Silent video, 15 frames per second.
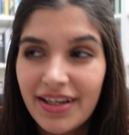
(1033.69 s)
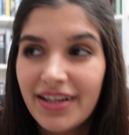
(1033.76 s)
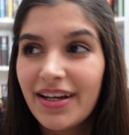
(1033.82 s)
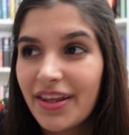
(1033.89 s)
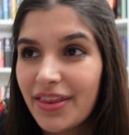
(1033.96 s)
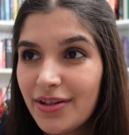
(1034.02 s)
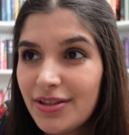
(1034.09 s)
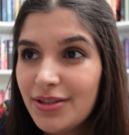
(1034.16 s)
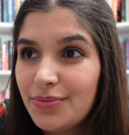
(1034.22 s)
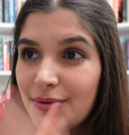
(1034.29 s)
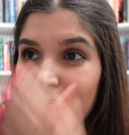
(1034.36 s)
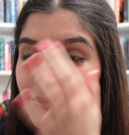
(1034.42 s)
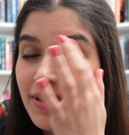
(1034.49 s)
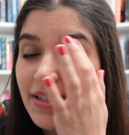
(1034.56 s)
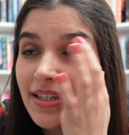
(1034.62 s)
and I thought it
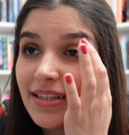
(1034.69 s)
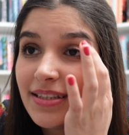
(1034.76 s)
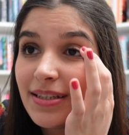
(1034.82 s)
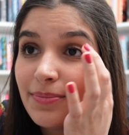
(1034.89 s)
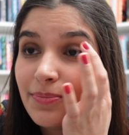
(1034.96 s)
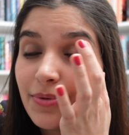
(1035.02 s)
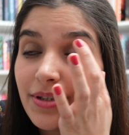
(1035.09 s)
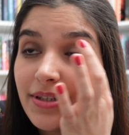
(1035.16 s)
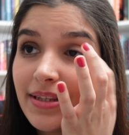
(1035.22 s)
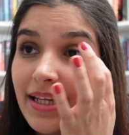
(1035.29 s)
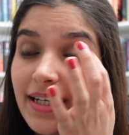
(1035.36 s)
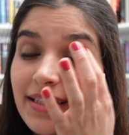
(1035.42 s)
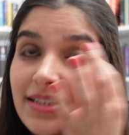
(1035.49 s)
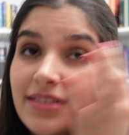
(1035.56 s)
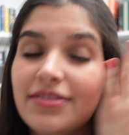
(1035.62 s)
would be at some point,
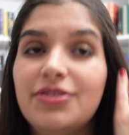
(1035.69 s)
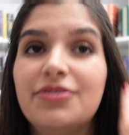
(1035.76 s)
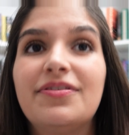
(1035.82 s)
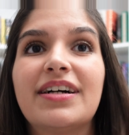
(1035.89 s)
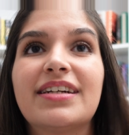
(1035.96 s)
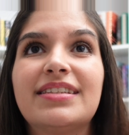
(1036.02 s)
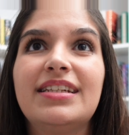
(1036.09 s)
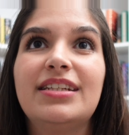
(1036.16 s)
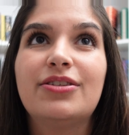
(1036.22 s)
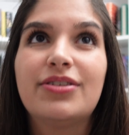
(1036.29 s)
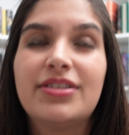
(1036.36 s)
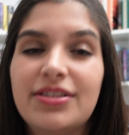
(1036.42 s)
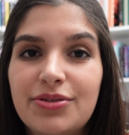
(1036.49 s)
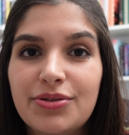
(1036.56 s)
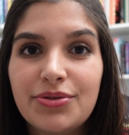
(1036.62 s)
like the new vaccine
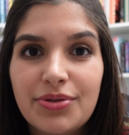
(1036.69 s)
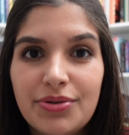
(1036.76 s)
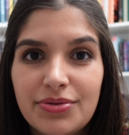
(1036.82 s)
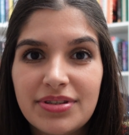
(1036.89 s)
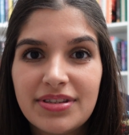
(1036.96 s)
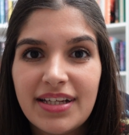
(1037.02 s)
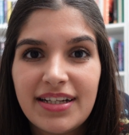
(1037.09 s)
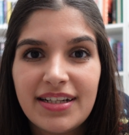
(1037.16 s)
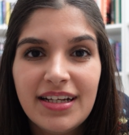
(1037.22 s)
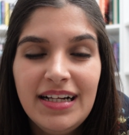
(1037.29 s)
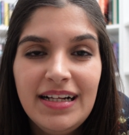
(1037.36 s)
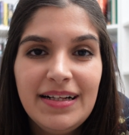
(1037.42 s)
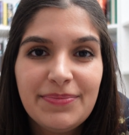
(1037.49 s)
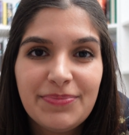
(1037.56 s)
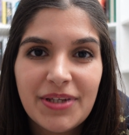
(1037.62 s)
got introduced and
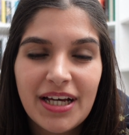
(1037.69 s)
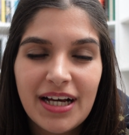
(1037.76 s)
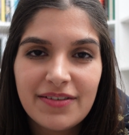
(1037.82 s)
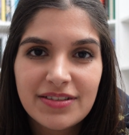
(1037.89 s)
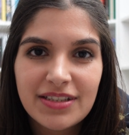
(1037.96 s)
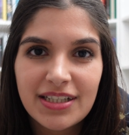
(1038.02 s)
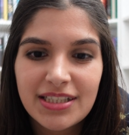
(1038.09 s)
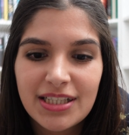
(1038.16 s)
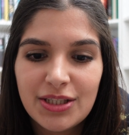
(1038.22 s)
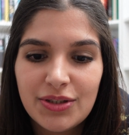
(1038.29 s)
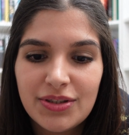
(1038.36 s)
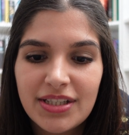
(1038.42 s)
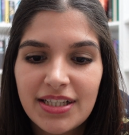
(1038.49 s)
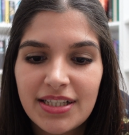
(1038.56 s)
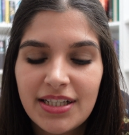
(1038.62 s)
they have started
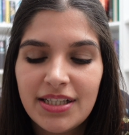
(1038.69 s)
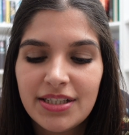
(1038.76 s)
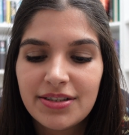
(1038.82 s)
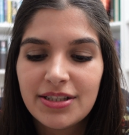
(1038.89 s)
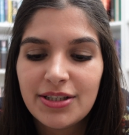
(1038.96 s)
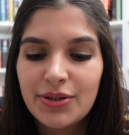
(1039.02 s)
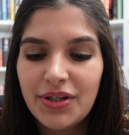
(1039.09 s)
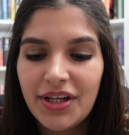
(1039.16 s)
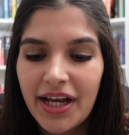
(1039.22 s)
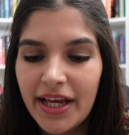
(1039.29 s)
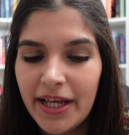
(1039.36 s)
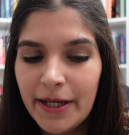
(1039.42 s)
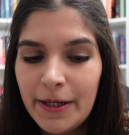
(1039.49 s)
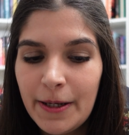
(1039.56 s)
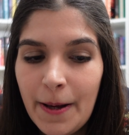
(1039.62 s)
using it here in the
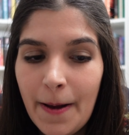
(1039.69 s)
UK.